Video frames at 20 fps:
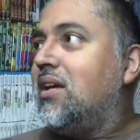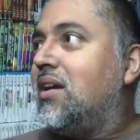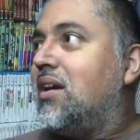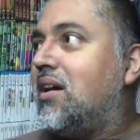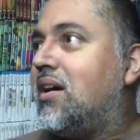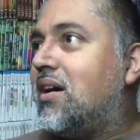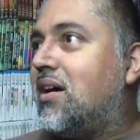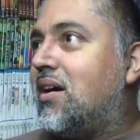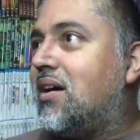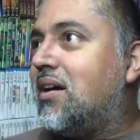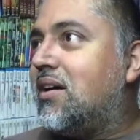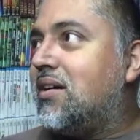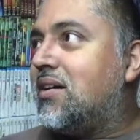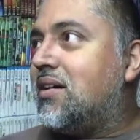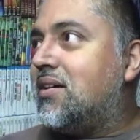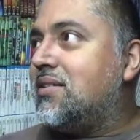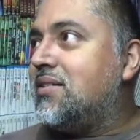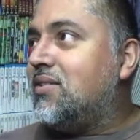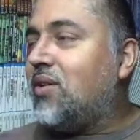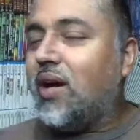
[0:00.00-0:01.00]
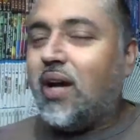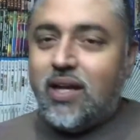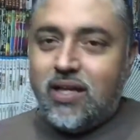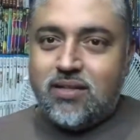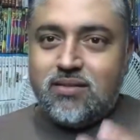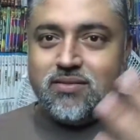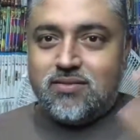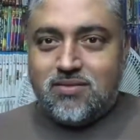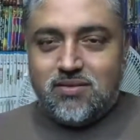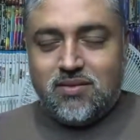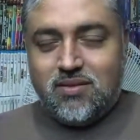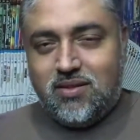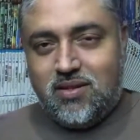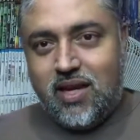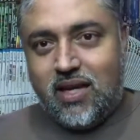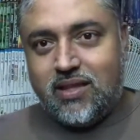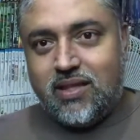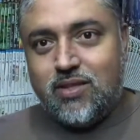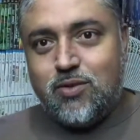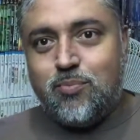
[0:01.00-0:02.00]
I
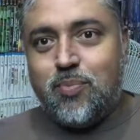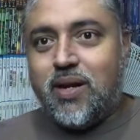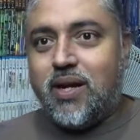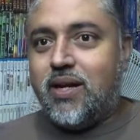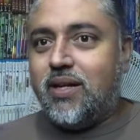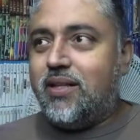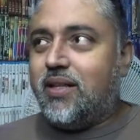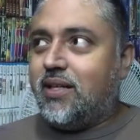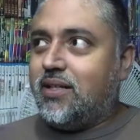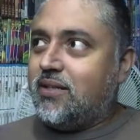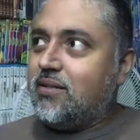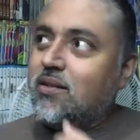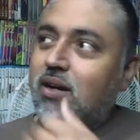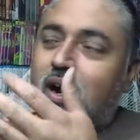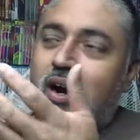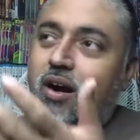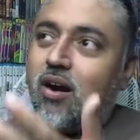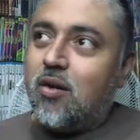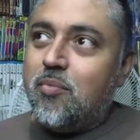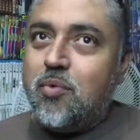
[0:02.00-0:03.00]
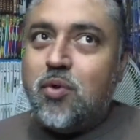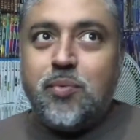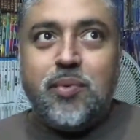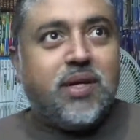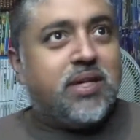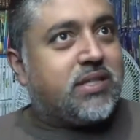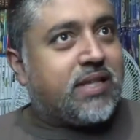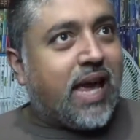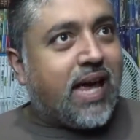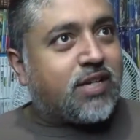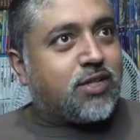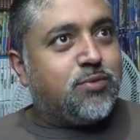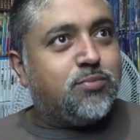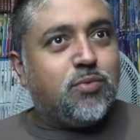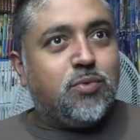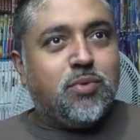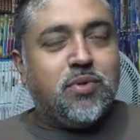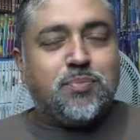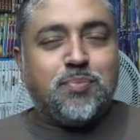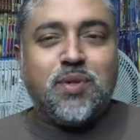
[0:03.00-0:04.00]
get that you buy, like, horror movies, action
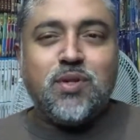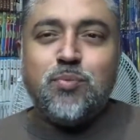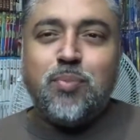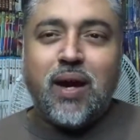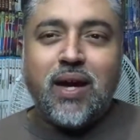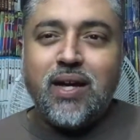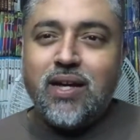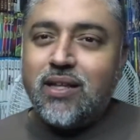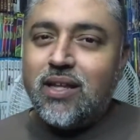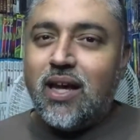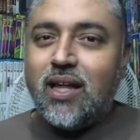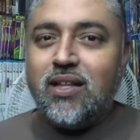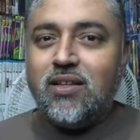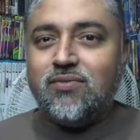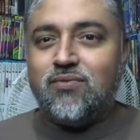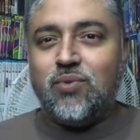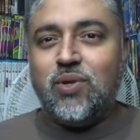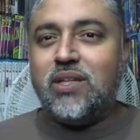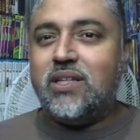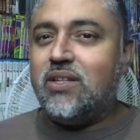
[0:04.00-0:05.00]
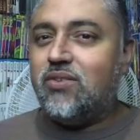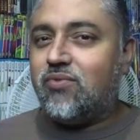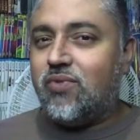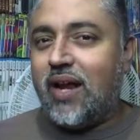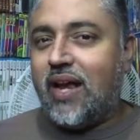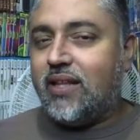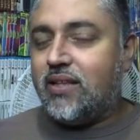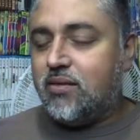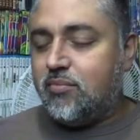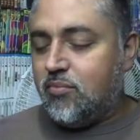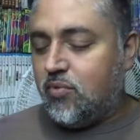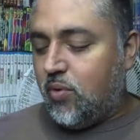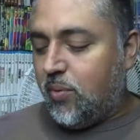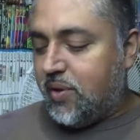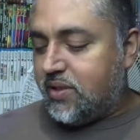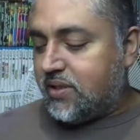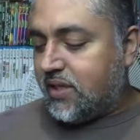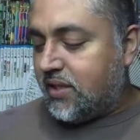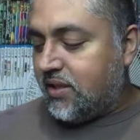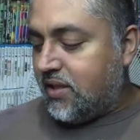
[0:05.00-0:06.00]
movies, but you buy a lot of really random
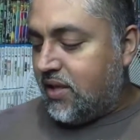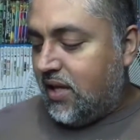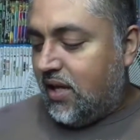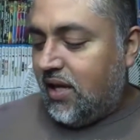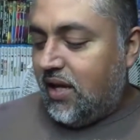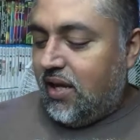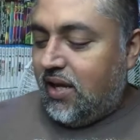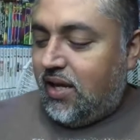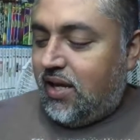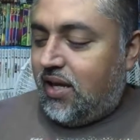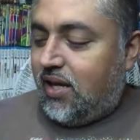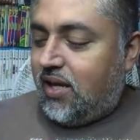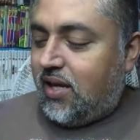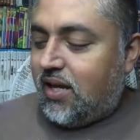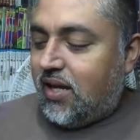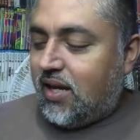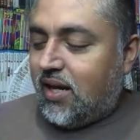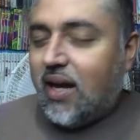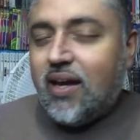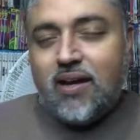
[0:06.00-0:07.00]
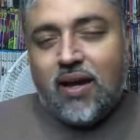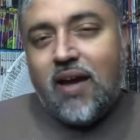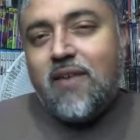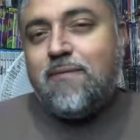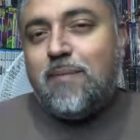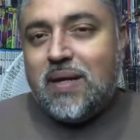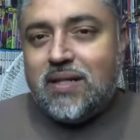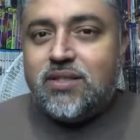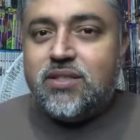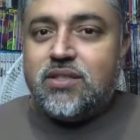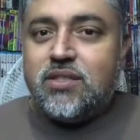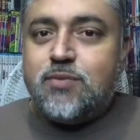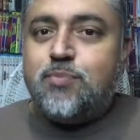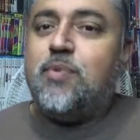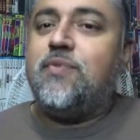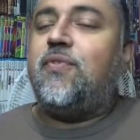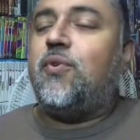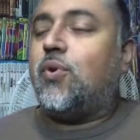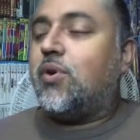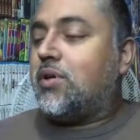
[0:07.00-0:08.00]
movies, and I've mentioned this
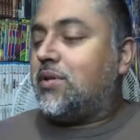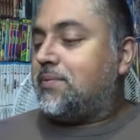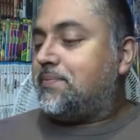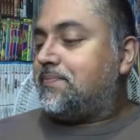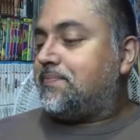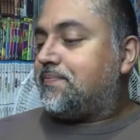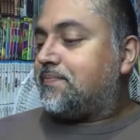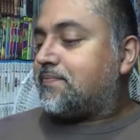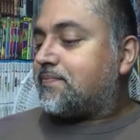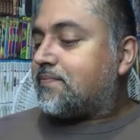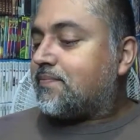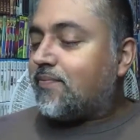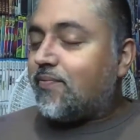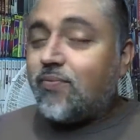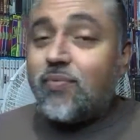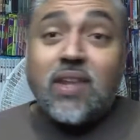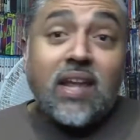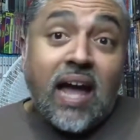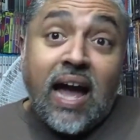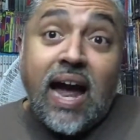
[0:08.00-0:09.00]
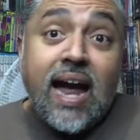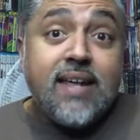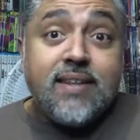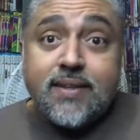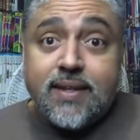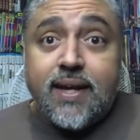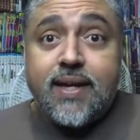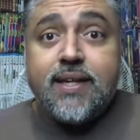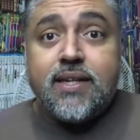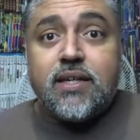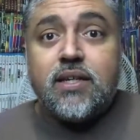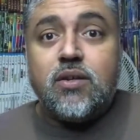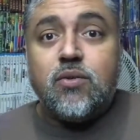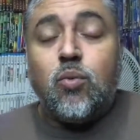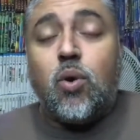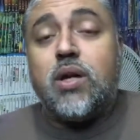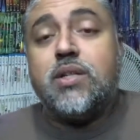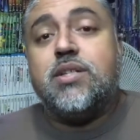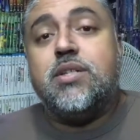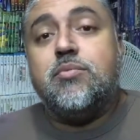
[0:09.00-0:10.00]
before. I like
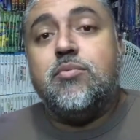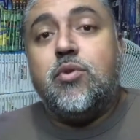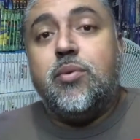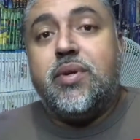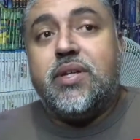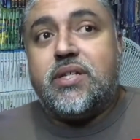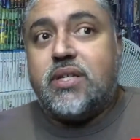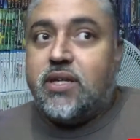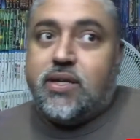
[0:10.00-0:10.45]
watching movies.